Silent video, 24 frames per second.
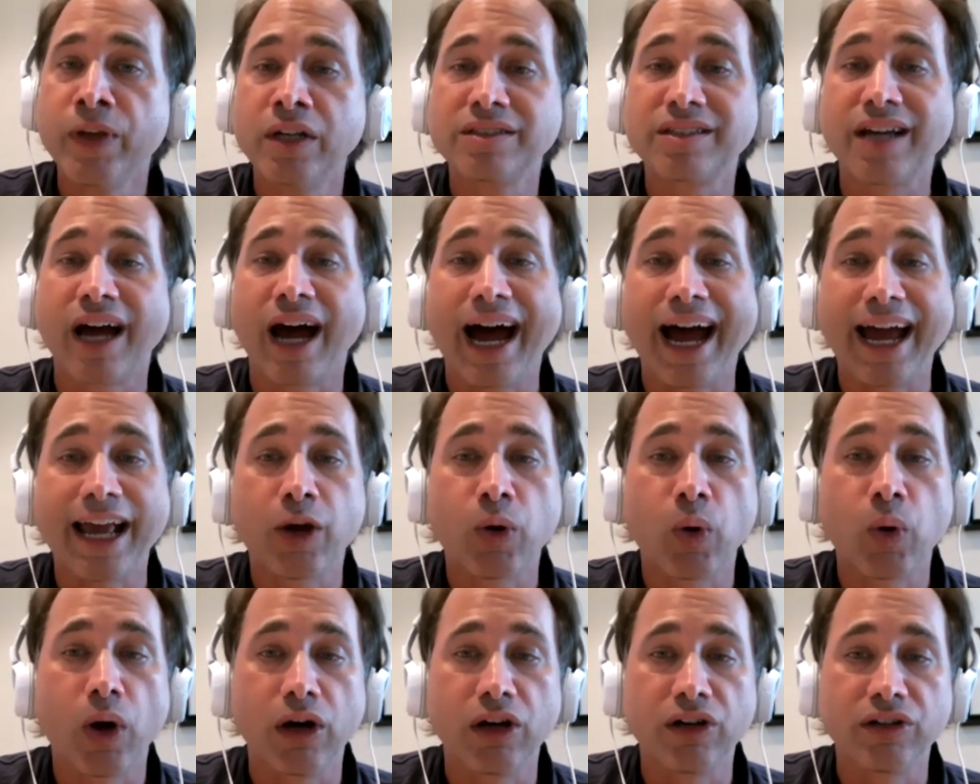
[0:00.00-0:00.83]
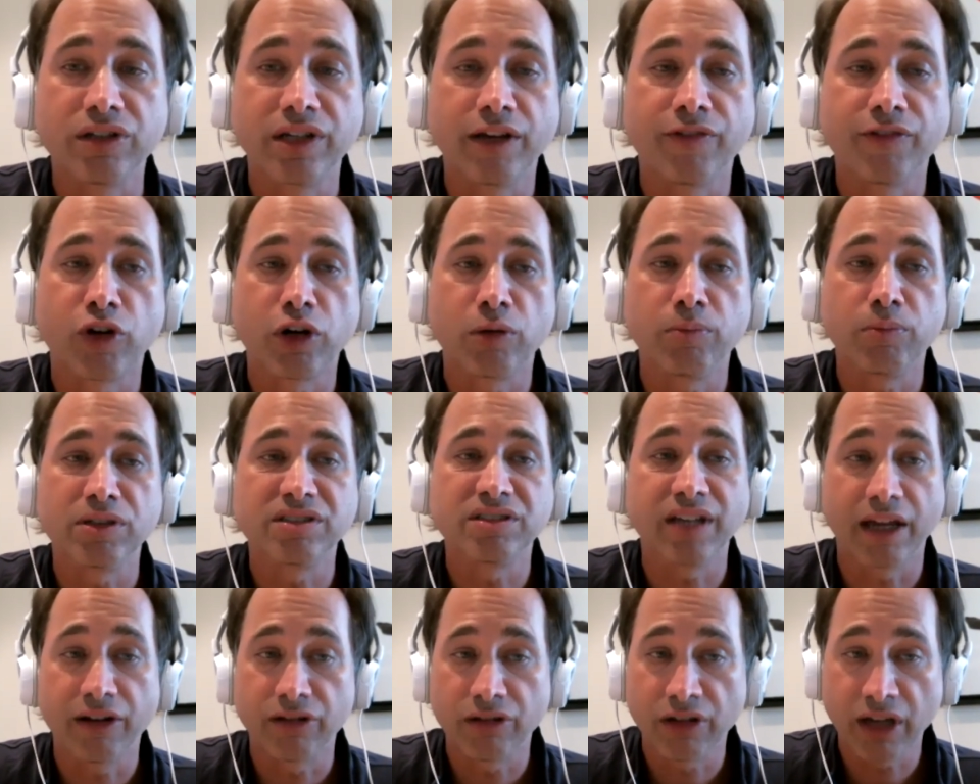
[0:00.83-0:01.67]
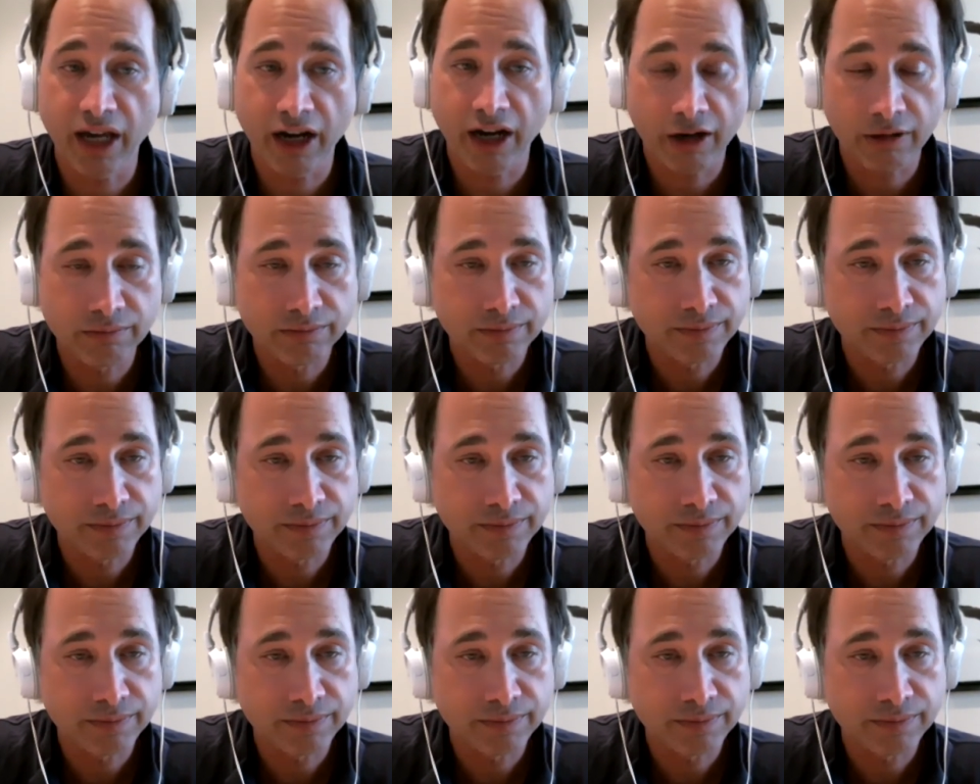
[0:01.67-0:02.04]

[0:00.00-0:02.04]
to high-quality, affordable dental care.